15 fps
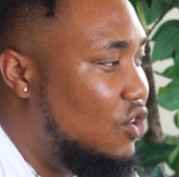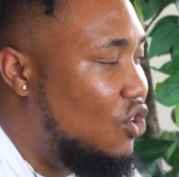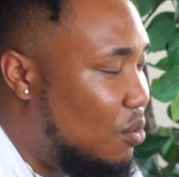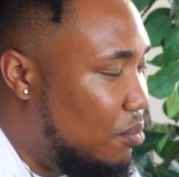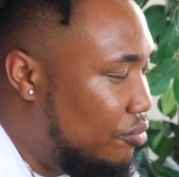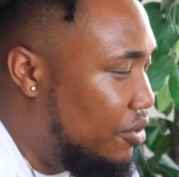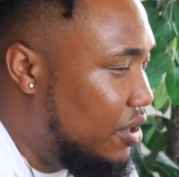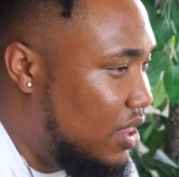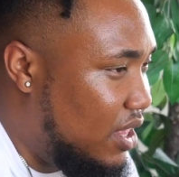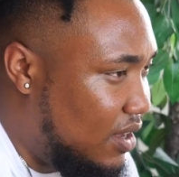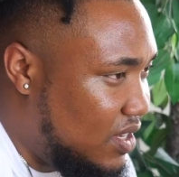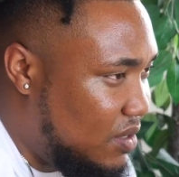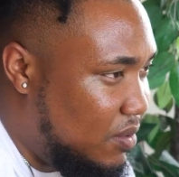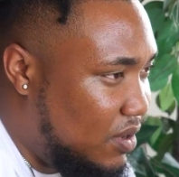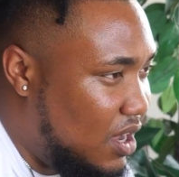her breathing
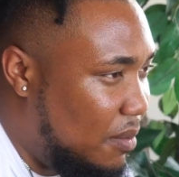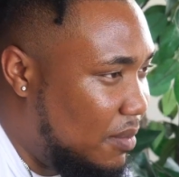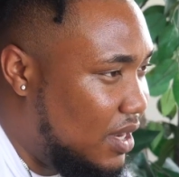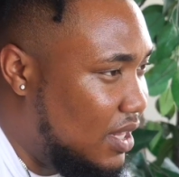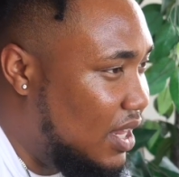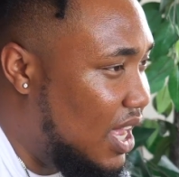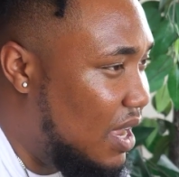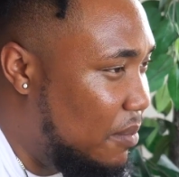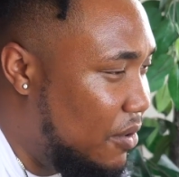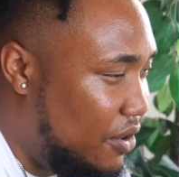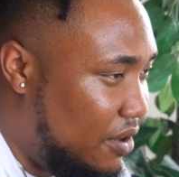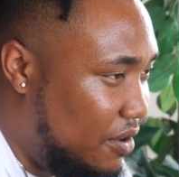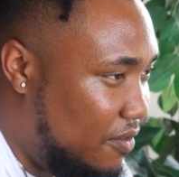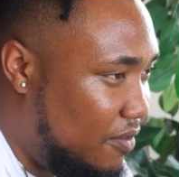is becoming labored.